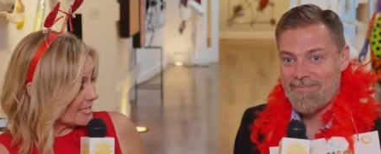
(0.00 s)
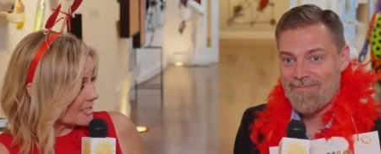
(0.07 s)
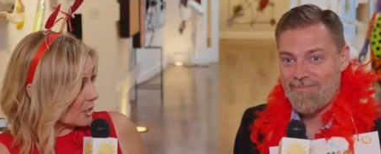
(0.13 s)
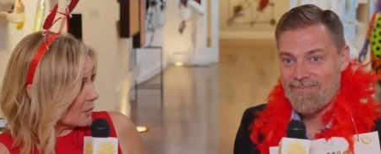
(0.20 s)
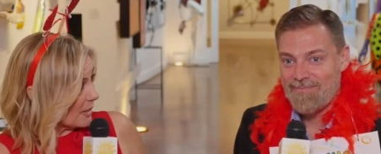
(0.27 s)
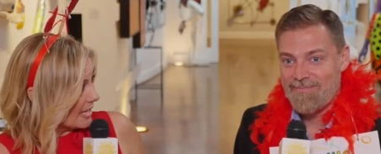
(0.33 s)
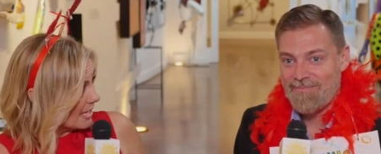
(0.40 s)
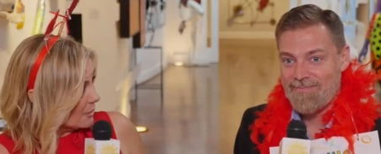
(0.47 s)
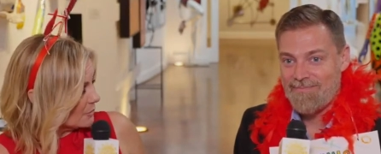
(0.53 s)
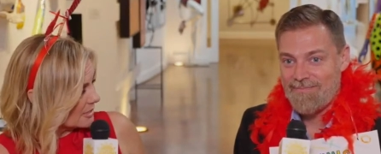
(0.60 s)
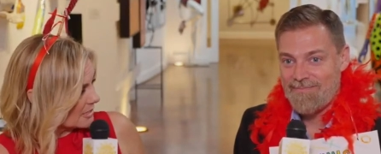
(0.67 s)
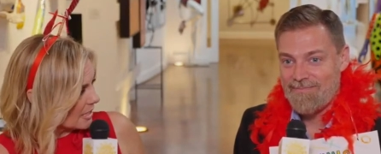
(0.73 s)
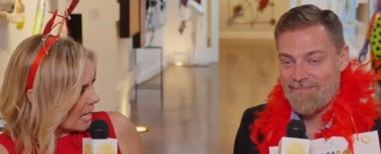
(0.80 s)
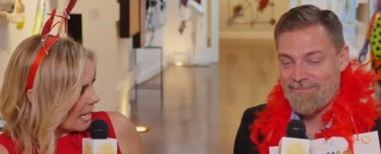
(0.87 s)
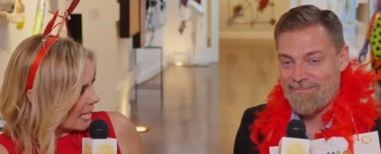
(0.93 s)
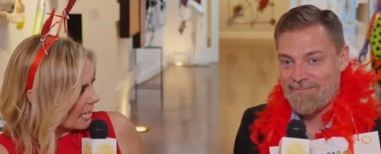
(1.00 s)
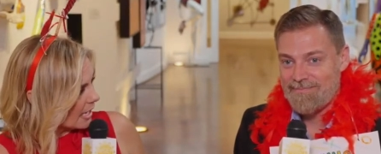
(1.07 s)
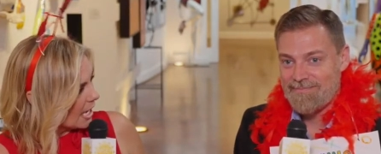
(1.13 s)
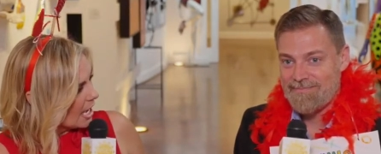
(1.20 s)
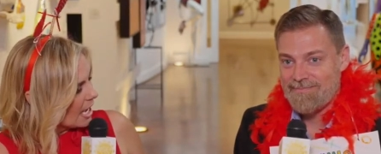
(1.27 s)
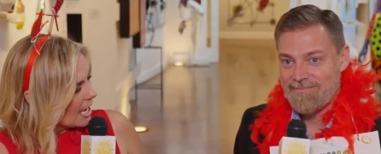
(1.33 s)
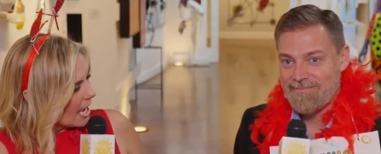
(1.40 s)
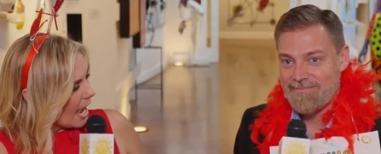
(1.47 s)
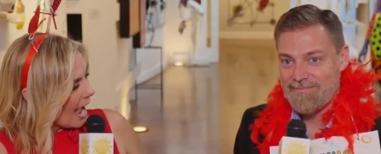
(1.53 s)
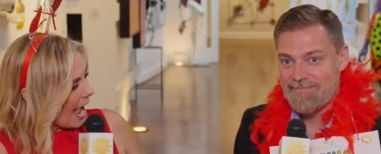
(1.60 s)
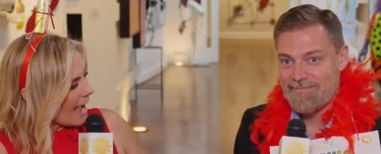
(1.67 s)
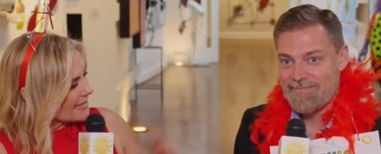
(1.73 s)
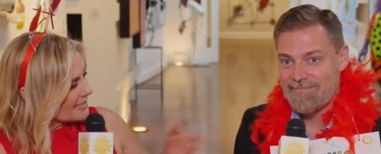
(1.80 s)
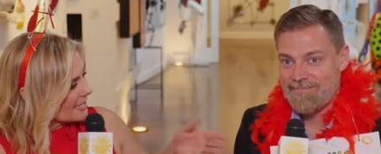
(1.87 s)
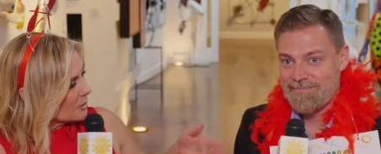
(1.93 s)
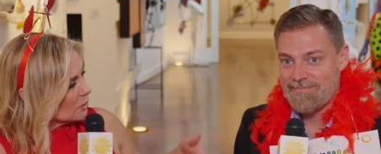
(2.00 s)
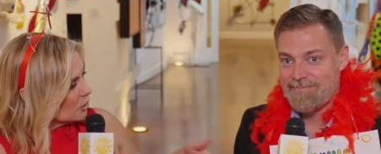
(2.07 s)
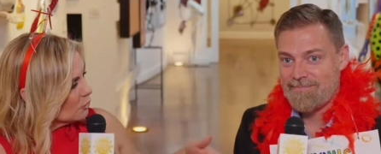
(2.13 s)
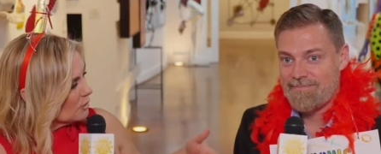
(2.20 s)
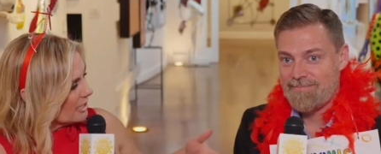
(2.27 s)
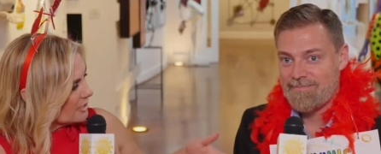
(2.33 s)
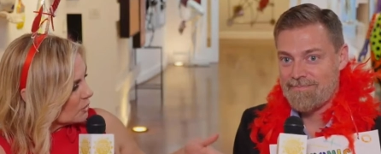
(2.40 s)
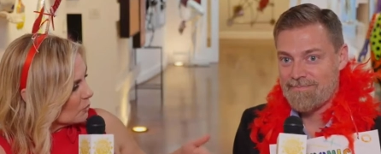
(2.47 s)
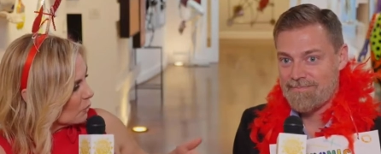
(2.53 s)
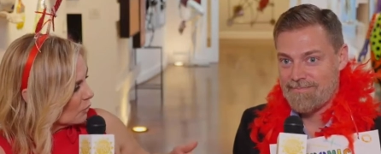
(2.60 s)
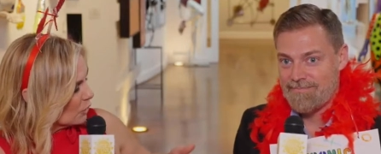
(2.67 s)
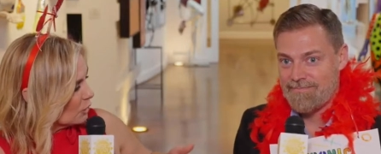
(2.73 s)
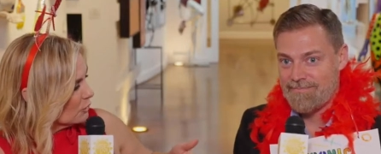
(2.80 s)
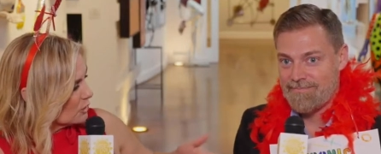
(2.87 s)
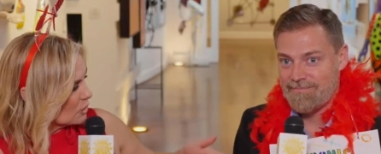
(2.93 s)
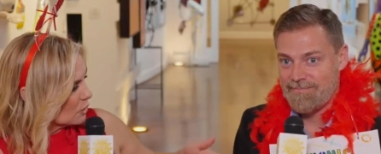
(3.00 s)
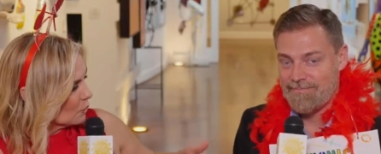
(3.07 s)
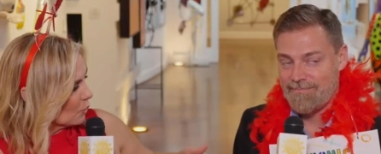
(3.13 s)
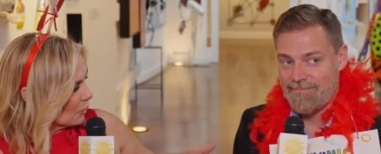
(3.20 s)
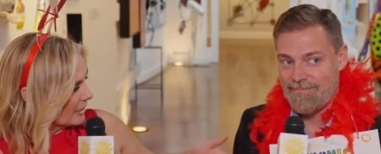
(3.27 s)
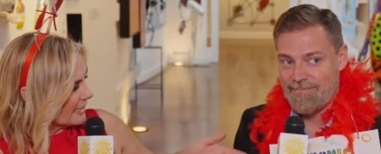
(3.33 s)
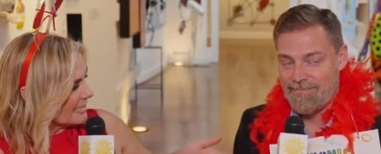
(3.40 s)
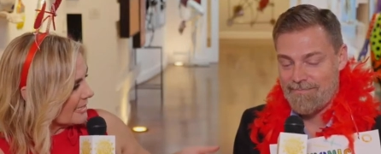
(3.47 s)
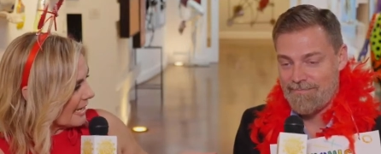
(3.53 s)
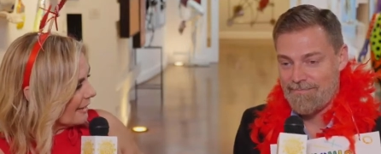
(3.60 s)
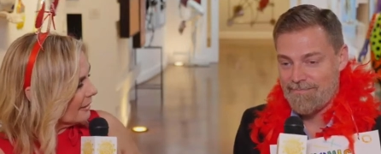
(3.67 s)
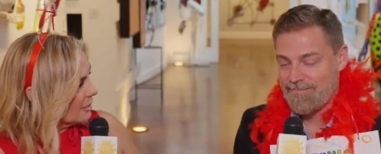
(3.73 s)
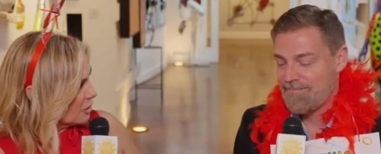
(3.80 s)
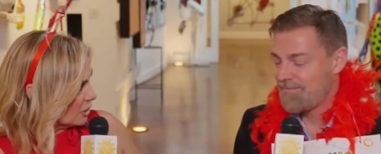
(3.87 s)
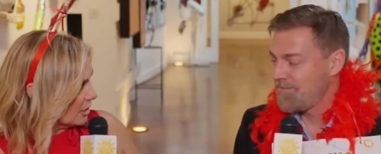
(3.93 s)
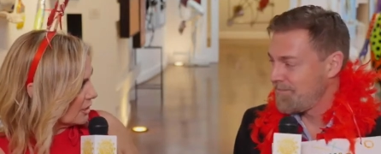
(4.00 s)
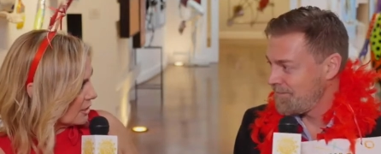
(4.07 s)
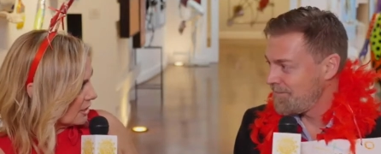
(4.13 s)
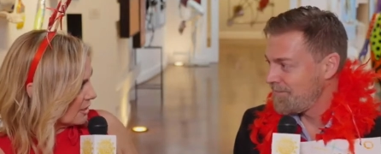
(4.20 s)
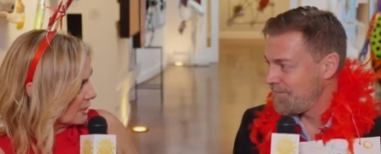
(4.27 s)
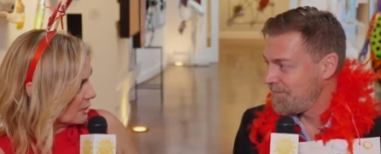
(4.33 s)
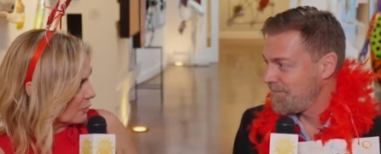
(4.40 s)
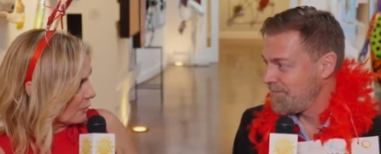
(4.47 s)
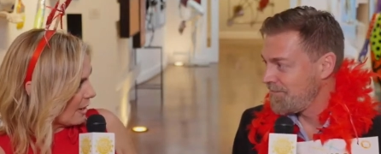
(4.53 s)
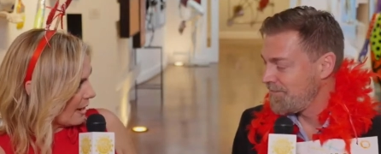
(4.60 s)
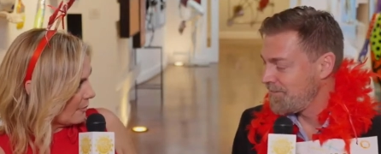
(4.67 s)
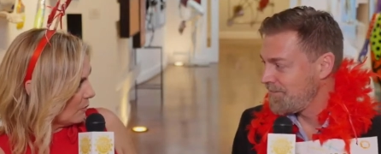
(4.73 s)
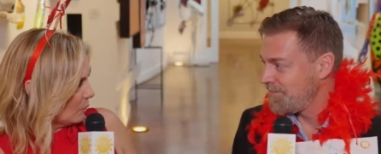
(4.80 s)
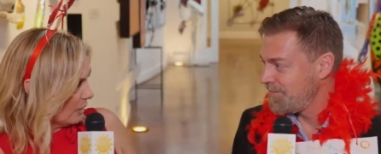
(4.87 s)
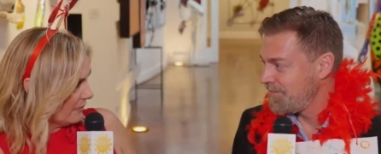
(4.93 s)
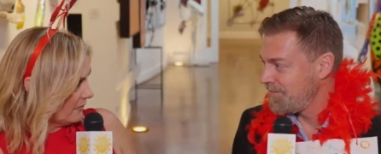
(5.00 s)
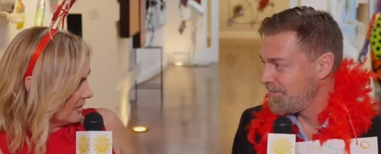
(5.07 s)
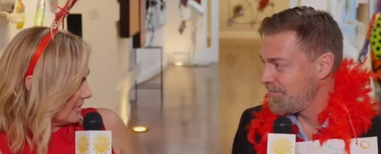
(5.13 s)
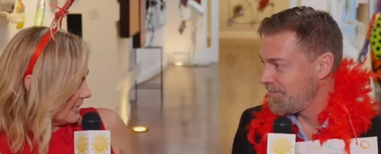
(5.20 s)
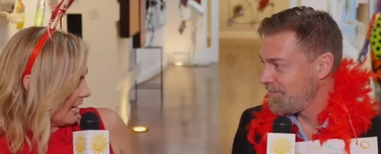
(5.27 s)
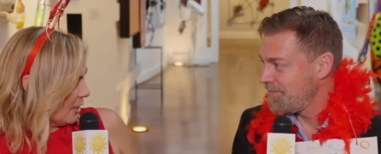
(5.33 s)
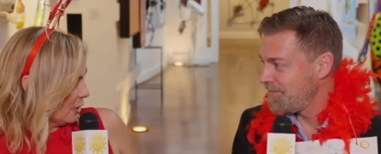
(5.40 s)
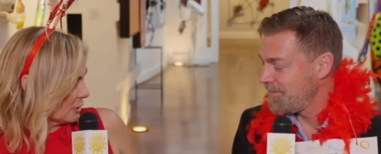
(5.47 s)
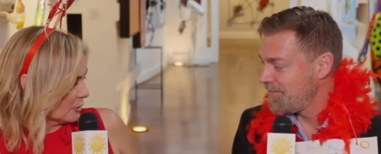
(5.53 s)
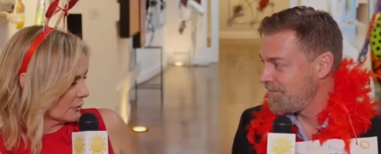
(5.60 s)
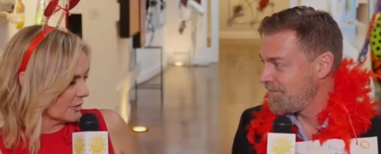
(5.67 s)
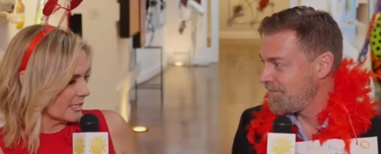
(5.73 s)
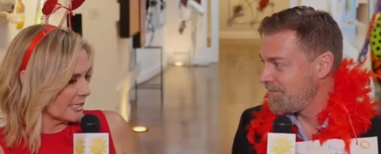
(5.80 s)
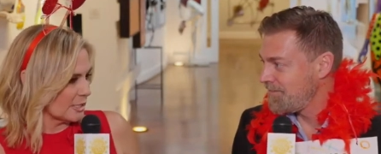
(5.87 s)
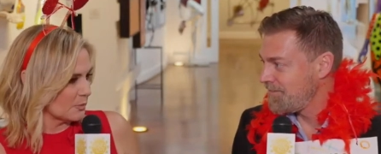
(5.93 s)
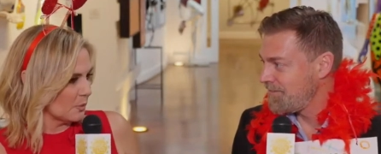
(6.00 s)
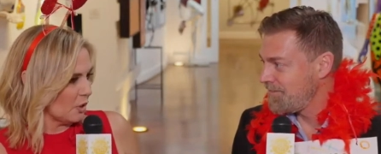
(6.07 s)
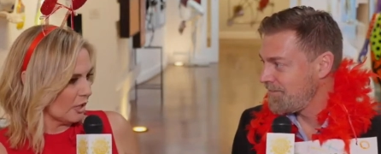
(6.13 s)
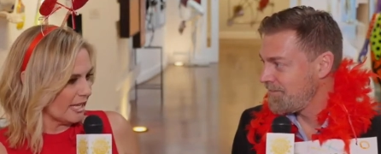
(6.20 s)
Speaker 1: So he was like, I said, You need to w- use the word intelligent to describe one of his characters in his book.